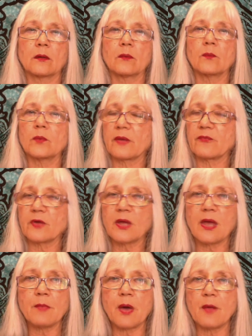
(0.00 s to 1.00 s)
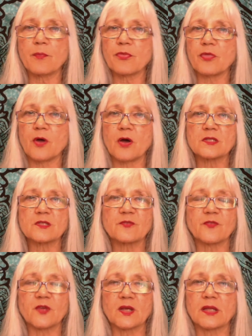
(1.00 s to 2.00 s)
Whatever came up, thoughts,
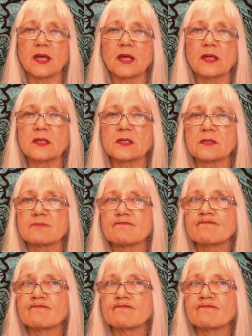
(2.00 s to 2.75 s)
feelings,